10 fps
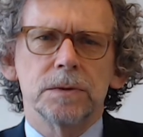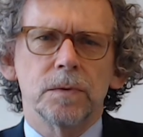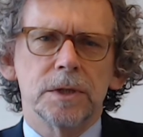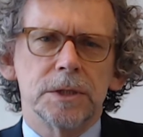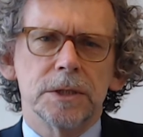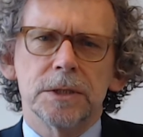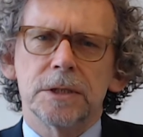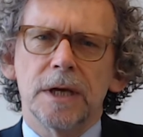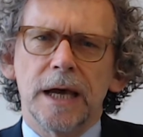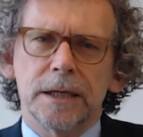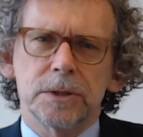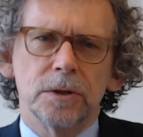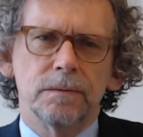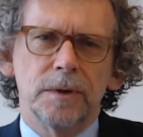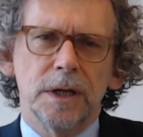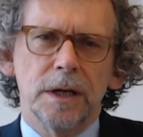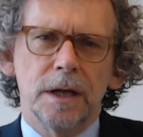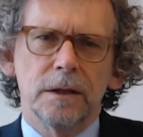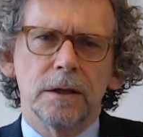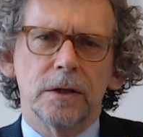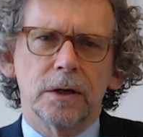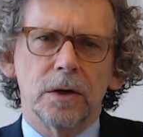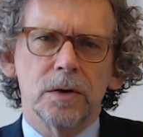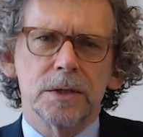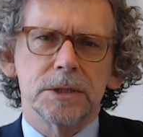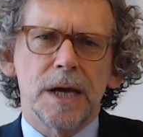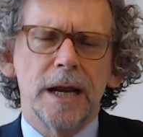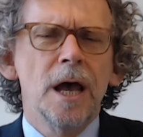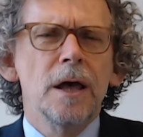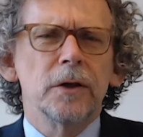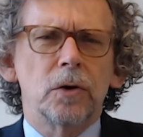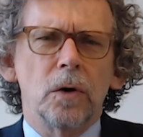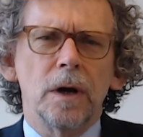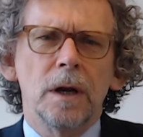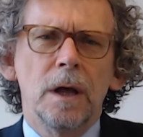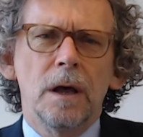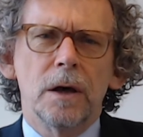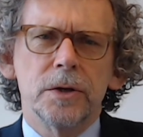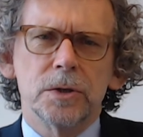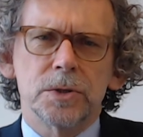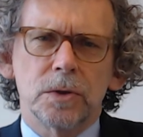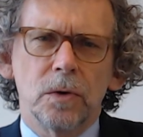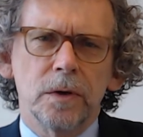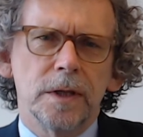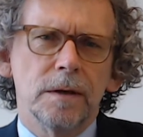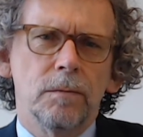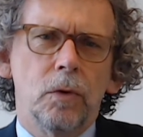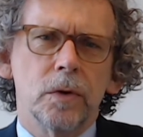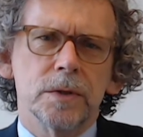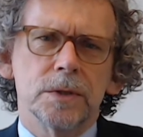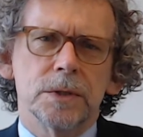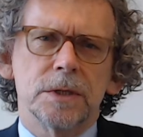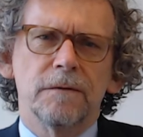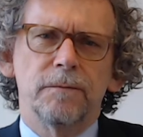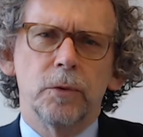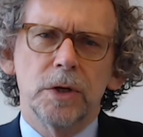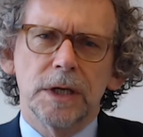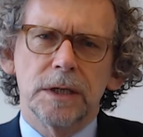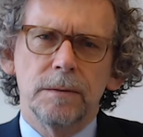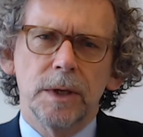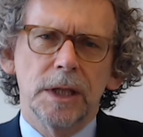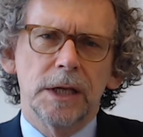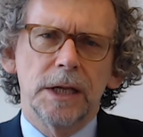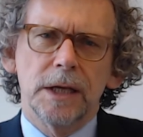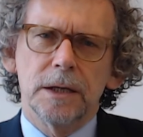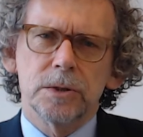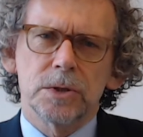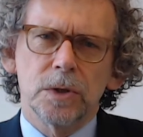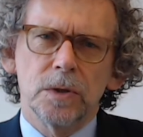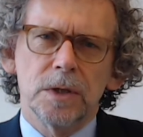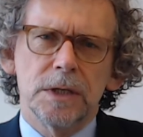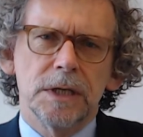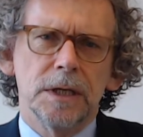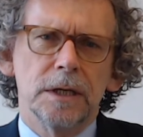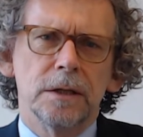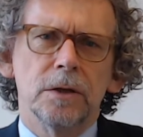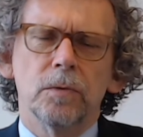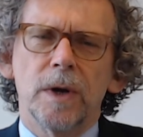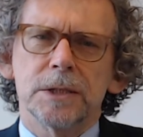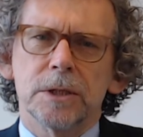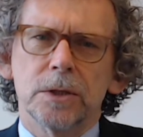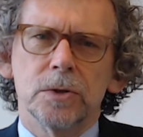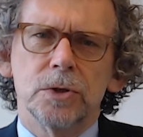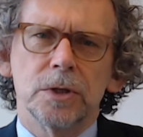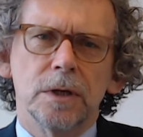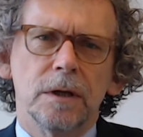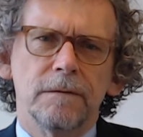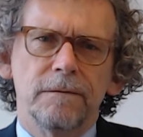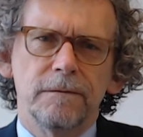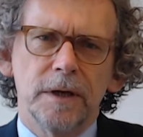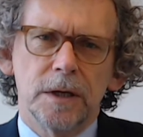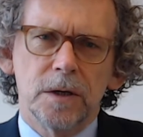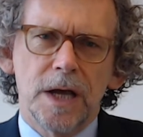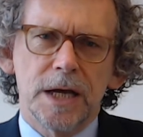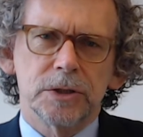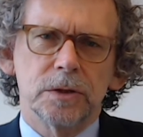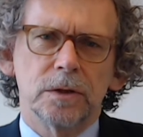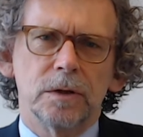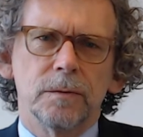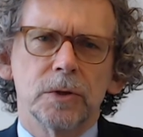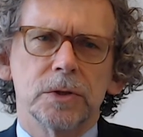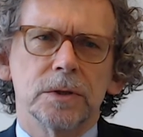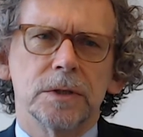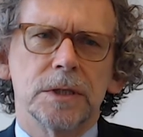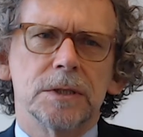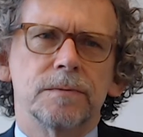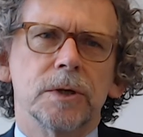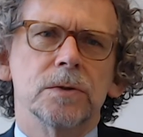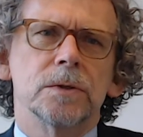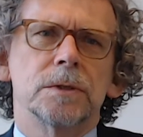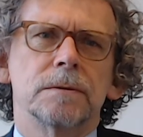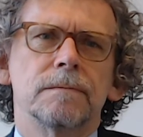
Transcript: which is excerpted on the current slide. The court underscored the importance of predictability and certainty in the resolution of international commercial disputes.